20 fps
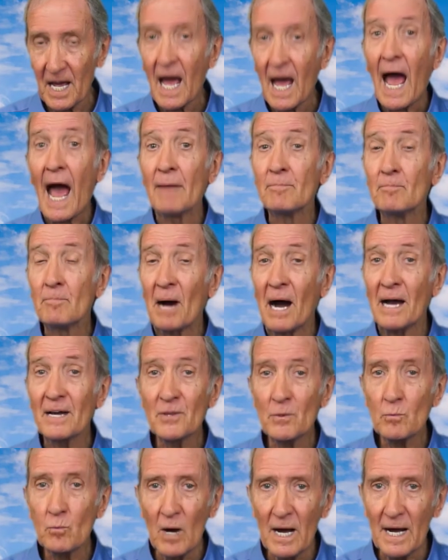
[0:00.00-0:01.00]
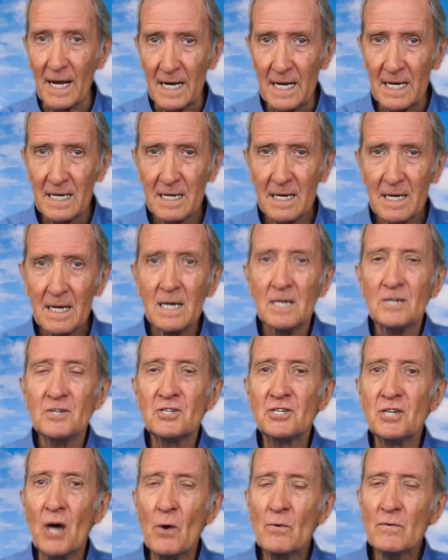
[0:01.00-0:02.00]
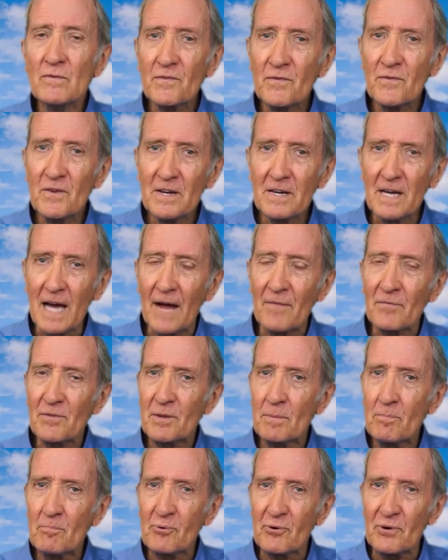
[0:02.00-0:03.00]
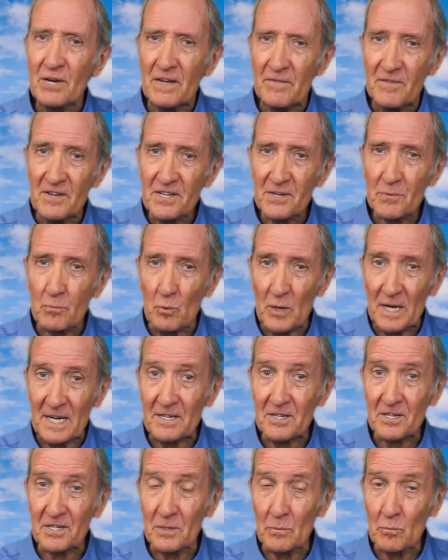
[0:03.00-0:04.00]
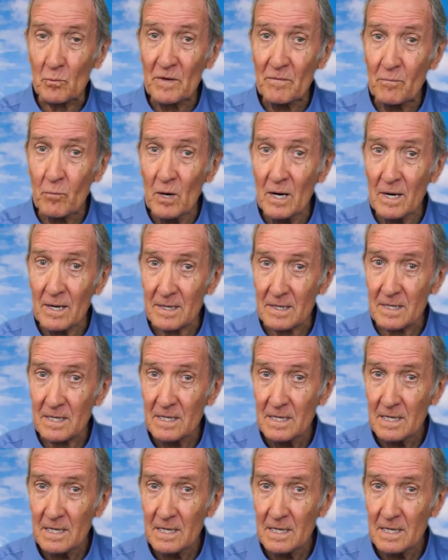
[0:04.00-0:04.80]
And by the way, don't forget the previous weeks that we've worked.